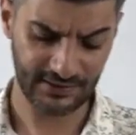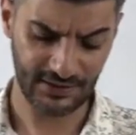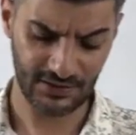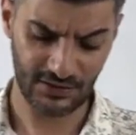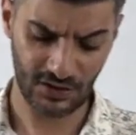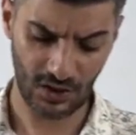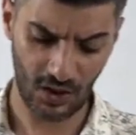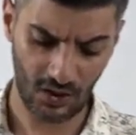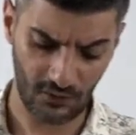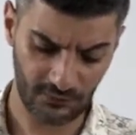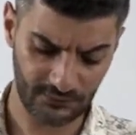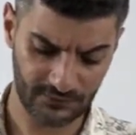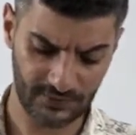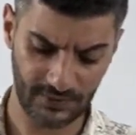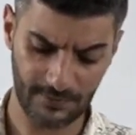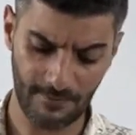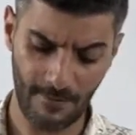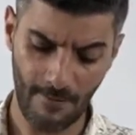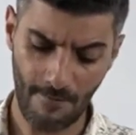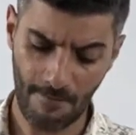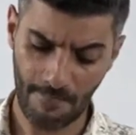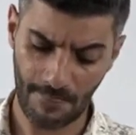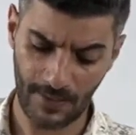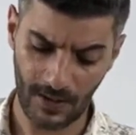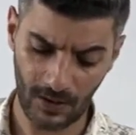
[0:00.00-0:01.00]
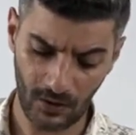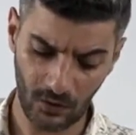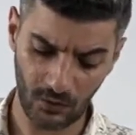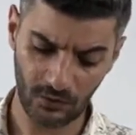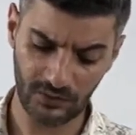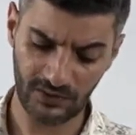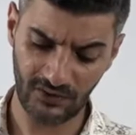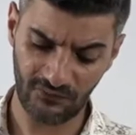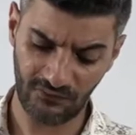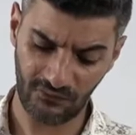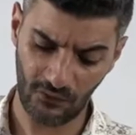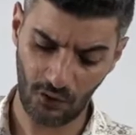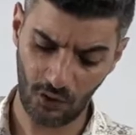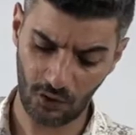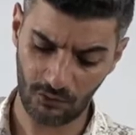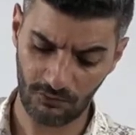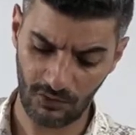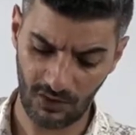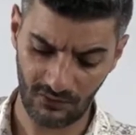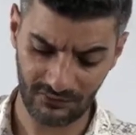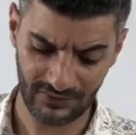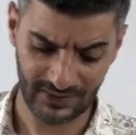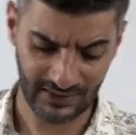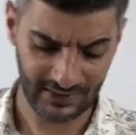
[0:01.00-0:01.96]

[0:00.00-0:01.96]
is often the only form of the